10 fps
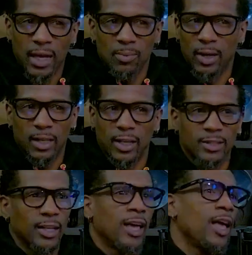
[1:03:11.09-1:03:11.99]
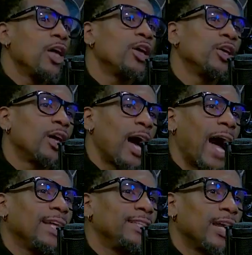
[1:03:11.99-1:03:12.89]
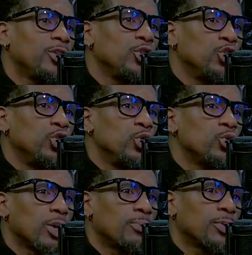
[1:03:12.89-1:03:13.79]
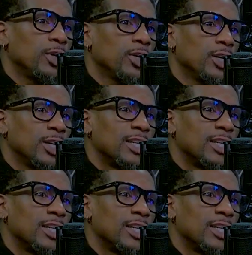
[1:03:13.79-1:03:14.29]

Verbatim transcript: anybody that said, "I dare you to do something